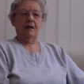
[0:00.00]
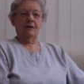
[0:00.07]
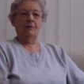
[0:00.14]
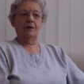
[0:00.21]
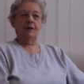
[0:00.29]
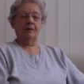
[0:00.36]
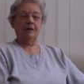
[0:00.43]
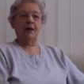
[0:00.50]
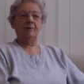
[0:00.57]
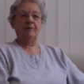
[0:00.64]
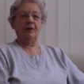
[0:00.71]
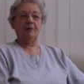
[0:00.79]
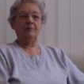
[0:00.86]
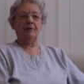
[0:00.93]
we're
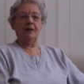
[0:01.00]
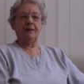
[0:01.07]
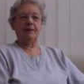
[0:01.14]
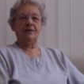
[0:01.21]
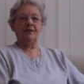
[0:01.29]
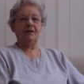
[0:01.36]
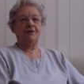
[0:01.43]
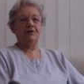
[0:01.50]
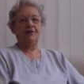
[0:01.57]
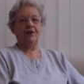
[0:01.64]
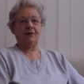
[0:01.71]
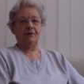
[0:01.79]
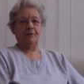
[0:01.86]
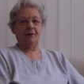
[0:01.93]
coming up 90 in
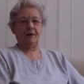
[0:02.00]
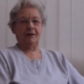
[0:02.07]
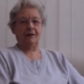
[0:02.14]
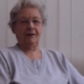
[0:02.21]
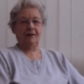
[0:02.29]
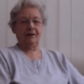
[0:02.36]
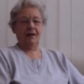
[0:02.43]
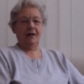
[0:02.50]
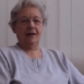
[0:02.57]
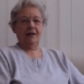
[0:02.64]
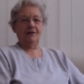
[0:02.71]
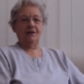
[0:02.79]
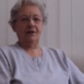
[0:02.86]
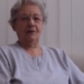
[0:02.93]
January,
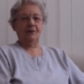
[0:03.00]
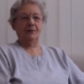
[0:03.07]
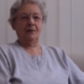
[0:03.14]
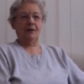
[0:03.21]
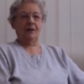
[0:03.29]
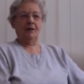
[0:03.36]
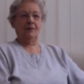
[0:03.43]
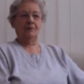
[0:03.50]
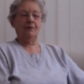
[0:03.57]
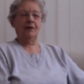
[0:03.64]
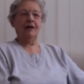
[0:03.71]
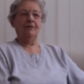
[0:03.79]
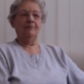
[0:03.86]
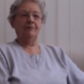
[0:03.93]
so hmm. uh,
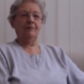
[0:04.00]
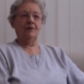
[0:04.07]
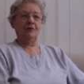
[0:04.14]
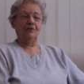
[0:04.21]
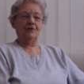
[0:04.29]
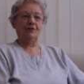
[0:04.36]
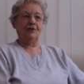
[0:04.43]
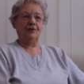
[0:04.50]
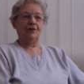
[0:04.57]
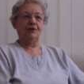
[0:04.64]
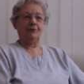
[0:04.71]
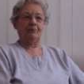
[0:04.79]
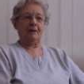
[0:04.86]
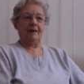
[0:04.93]
we haven't mm. not doing
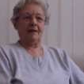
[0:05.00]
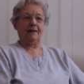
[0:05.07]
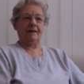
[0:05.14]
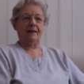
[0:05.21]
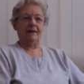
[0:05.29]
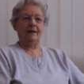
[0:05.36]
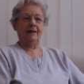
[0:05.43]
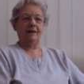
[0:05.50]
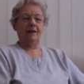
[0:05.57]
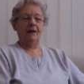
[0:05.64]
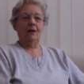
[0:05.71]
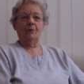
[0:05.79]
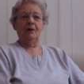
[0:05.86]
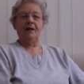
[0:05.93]
too badly.
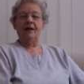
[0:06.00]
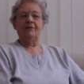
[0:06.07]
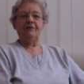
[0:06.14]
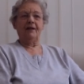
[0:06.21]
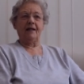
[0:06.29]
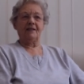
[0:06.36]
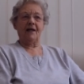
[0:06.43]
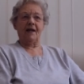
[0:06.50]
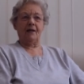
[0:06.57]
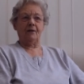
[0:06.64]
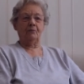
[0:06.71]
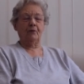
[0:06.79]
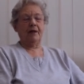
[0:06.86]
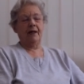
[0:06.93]
Mm. We never get
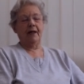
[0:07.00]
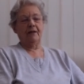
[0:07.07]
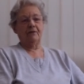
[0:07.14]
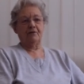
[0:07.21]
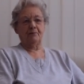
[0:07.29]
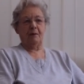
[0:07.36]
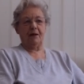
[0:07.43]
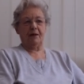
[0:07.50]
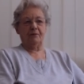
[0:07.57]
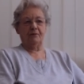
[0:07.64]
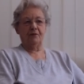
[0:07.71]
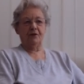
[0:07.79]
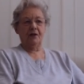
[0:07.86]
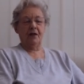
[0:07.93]
out, we're
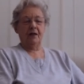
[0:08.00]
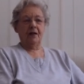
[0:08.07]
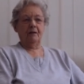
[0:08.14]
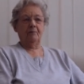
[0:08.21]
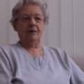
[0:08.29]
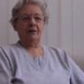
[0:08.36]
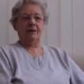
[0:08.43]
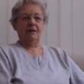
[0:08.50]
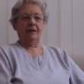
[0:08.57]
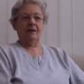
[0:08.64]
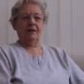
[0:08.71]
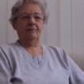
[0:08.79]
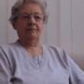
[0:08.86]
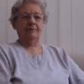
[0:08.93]
housebound, mm. but
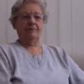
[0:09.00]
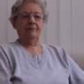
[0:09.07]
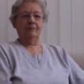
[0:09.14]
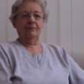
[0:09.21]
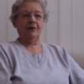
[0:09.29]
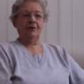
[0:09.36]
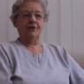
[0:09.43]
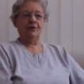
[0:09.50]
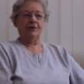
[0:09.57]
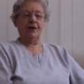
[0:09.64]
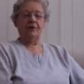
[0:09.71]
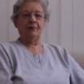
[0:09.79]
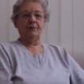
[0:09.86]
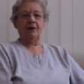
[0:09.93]
um, we just
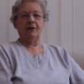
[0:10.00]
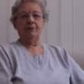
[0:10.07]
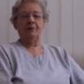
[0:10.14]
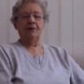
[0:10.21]
have to make the